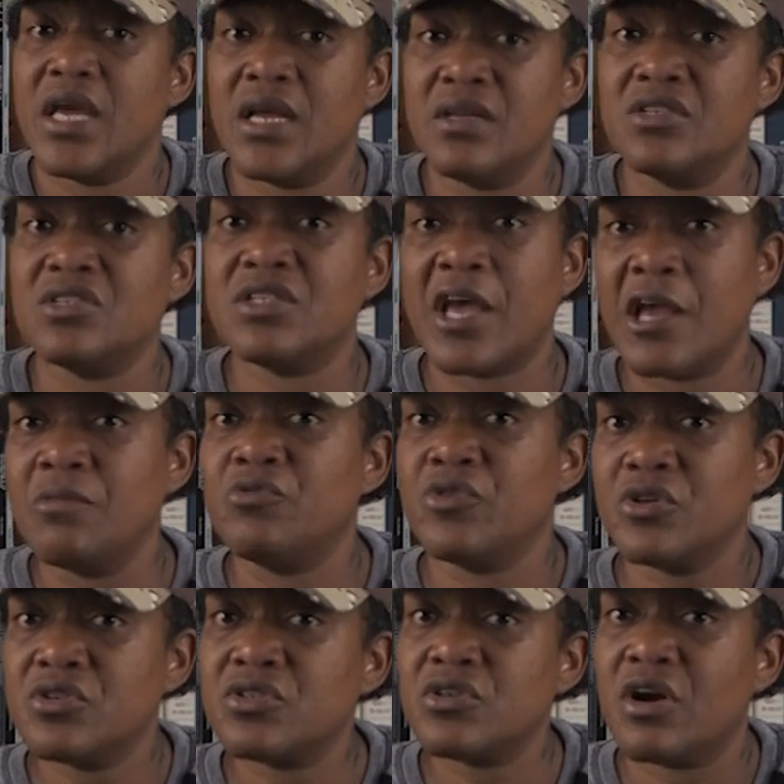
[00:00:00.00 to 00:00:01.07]
and the same
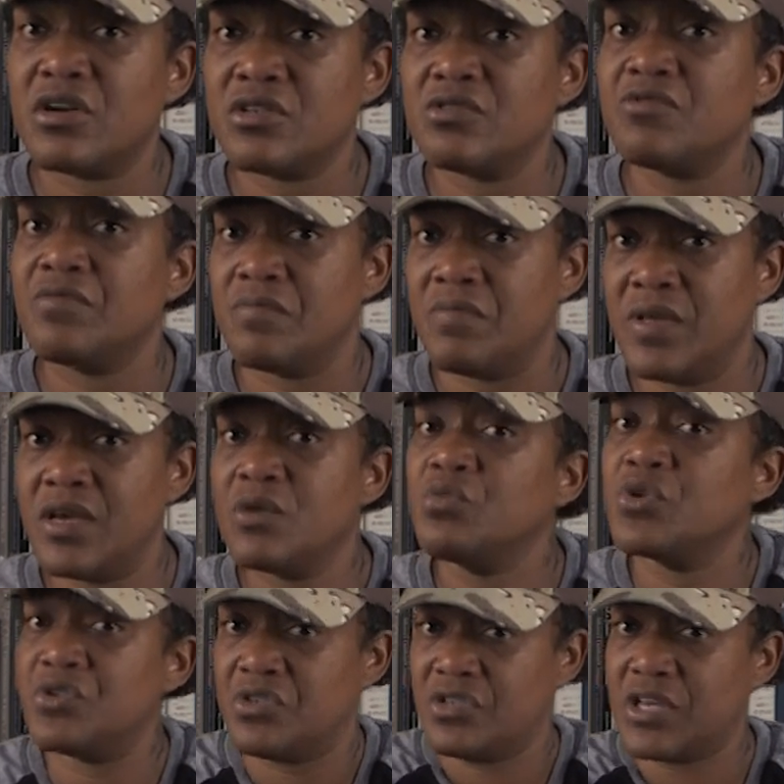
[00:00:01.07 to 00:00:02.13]
drill sergeants from then
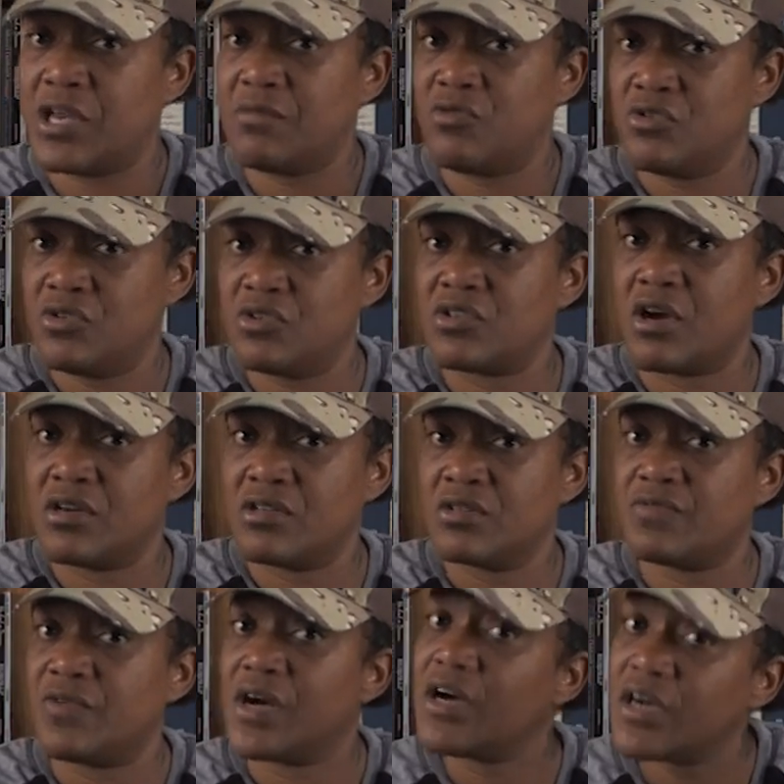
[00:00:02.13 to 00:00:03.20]
were the same drill
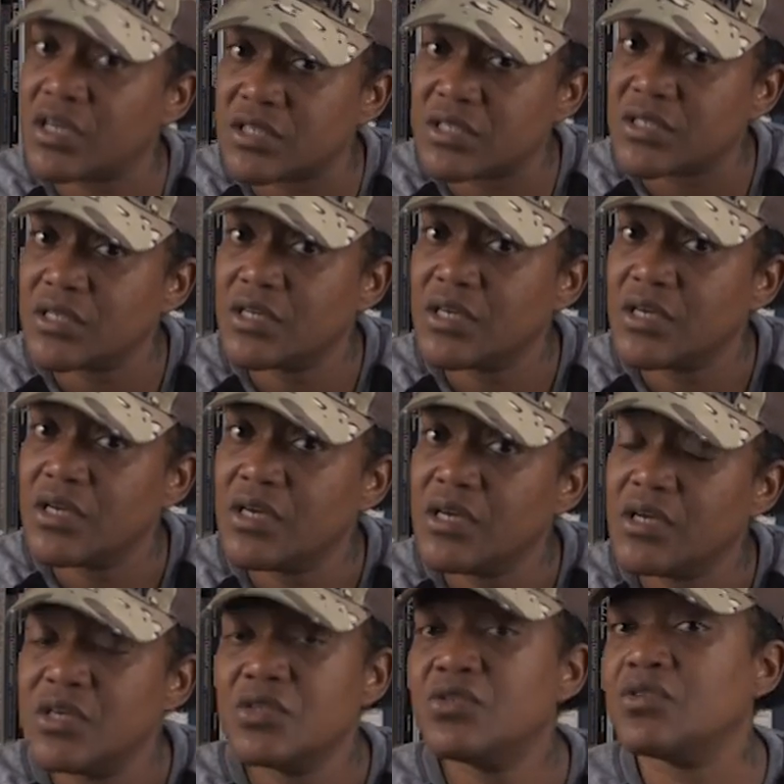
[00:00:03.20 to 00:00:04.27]
sergeants for us.
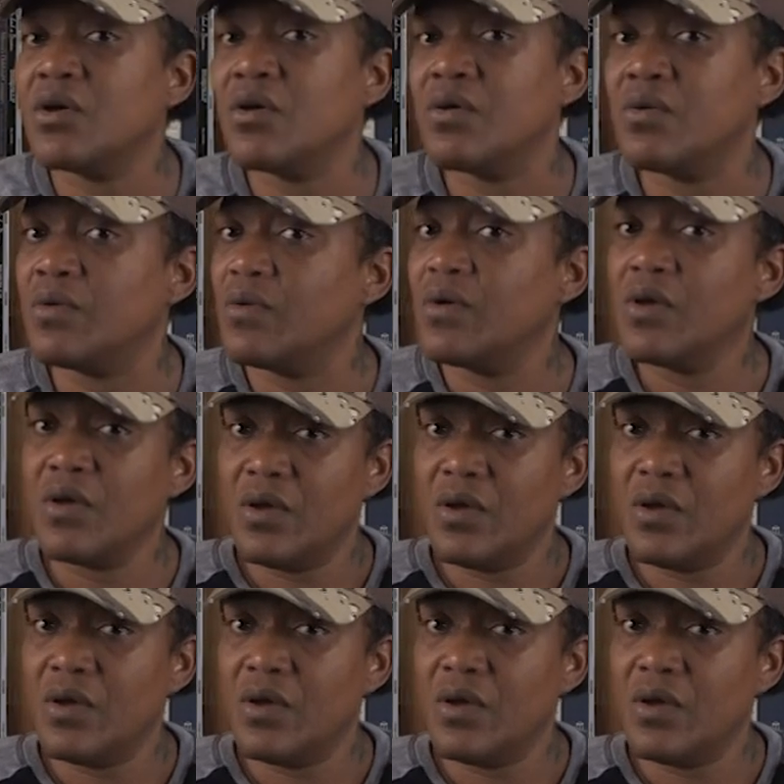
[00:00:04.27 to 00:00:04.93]
So